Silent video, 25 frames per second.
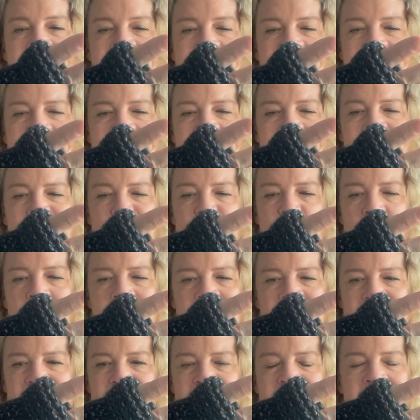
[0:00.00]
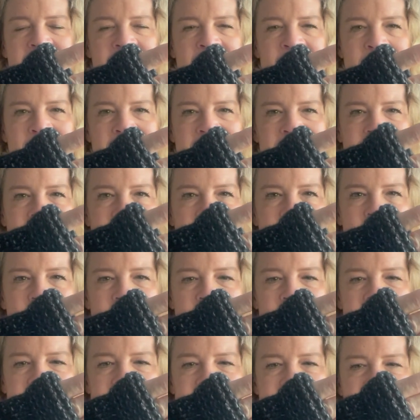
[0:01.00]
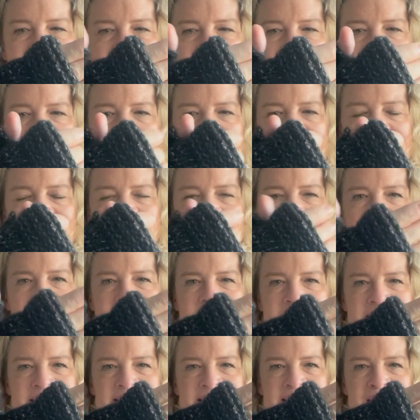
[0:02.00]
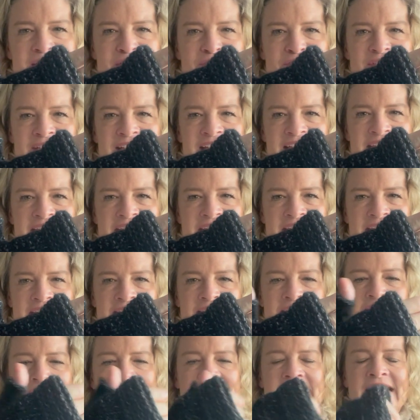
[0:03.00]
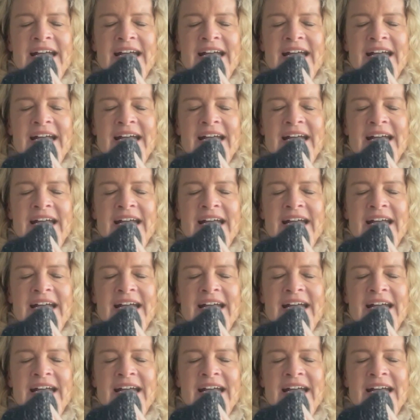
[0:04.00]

and wanted to recommend them because I know everybody is gift knitting.